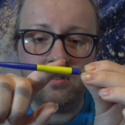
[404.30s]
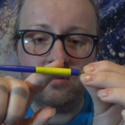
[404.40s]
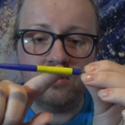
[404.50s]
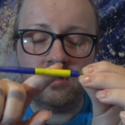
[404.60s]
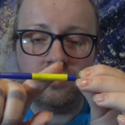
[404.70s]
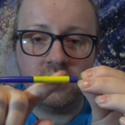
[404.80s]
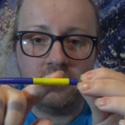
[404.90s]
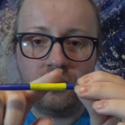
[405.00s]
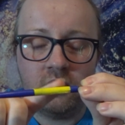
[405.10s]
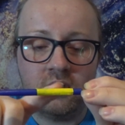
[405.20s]
a little yellow
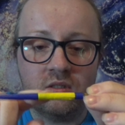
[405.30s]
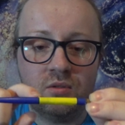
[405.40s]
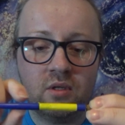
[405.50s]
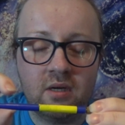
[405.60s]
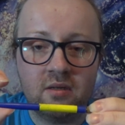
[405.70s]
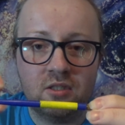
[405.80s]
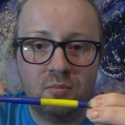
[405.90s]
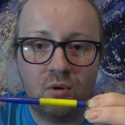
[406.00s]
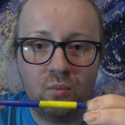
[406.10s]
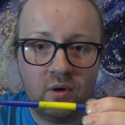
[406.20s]
tape on that so that I can
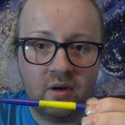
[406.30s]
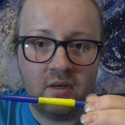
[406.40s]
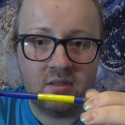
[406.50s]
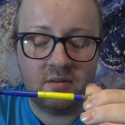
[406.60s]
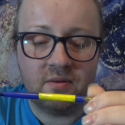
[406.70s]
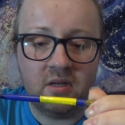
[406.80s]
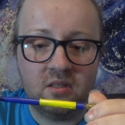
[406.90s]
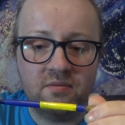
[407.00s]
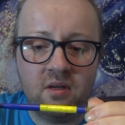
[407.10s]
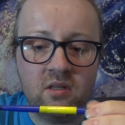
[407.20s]
spot where it is if I need
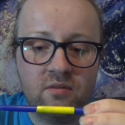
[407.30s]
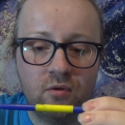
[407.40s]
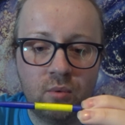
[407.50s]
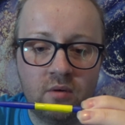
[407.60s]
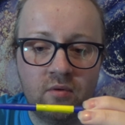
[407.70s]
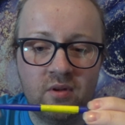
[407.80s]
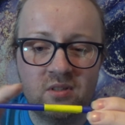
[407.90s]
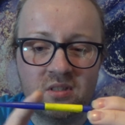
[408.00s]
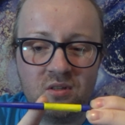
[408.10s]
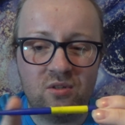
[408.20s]
to find it for whatever
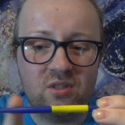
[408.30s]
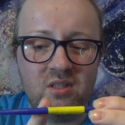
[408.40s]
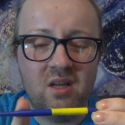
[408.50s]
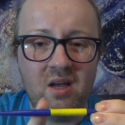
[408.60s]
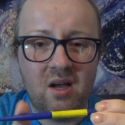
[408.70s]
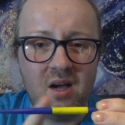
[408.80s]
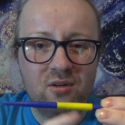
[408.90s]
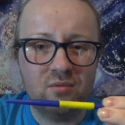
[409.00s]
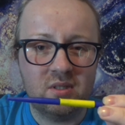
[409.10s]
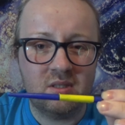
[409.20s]
reason, because I
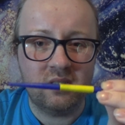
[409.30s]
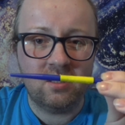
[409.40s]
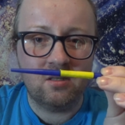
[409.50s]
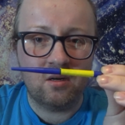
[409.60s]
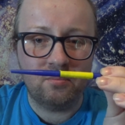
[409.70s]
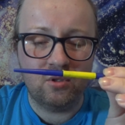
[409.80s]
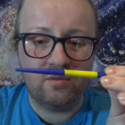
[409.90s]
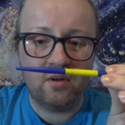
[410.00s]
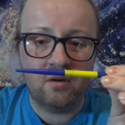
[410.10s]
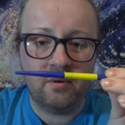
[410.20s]
don't really see dark blues
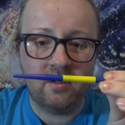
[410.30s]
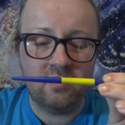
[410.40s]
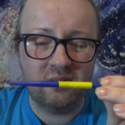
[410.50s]
very well,